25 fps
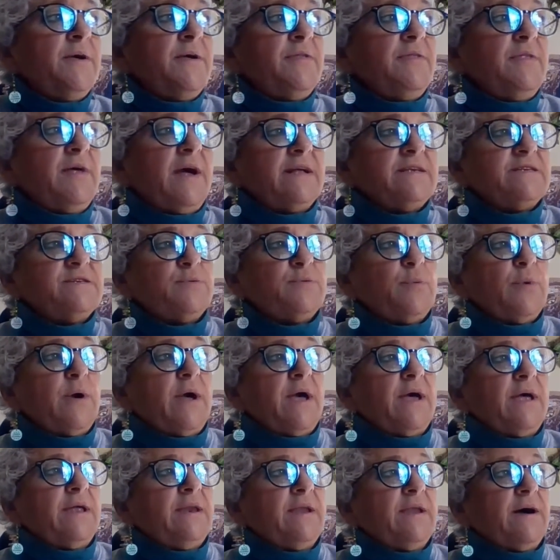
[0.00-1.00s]
That's
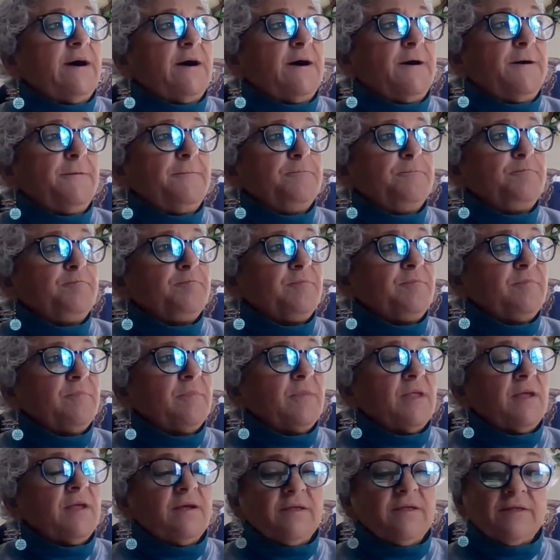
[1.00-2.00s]
when
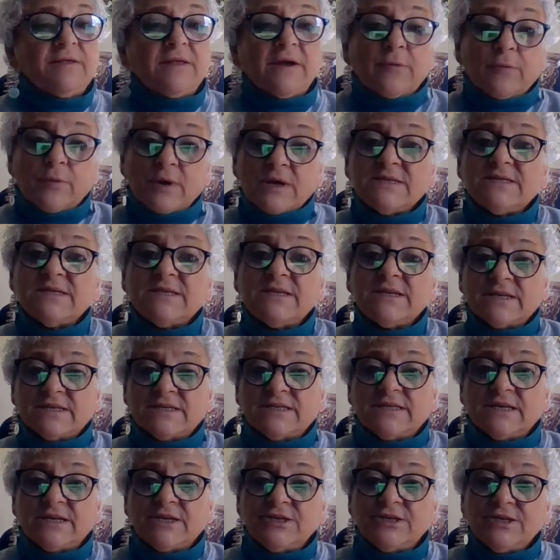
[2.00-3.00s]
there was an
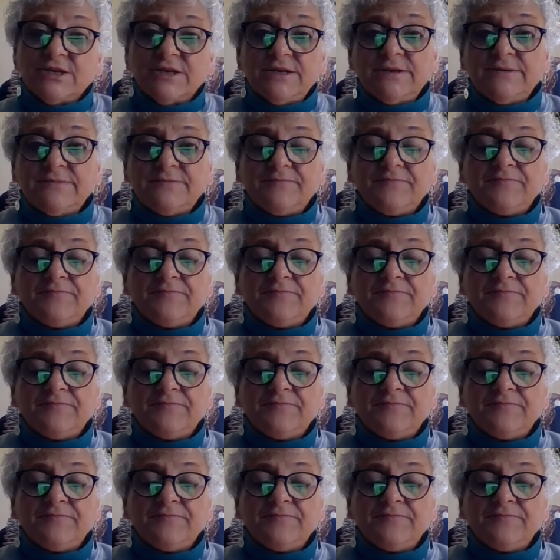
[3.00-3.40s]
extinction